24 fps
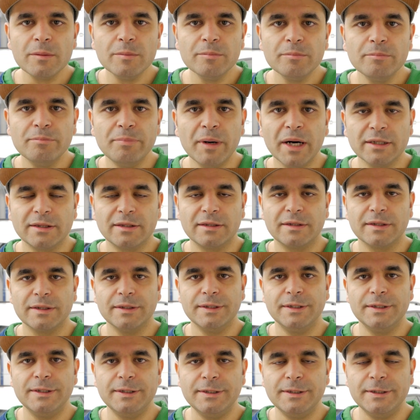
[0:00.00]
But
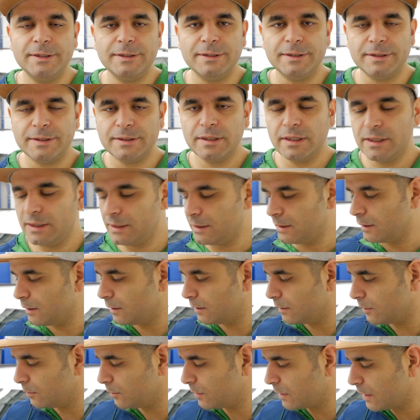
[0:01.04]

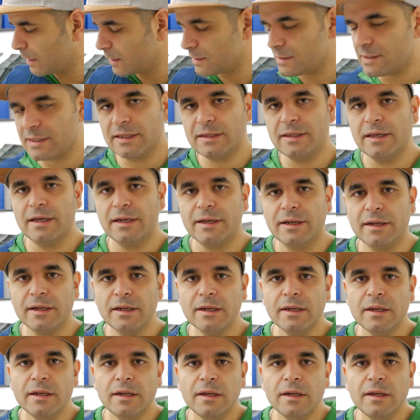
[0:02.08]
with that said, then,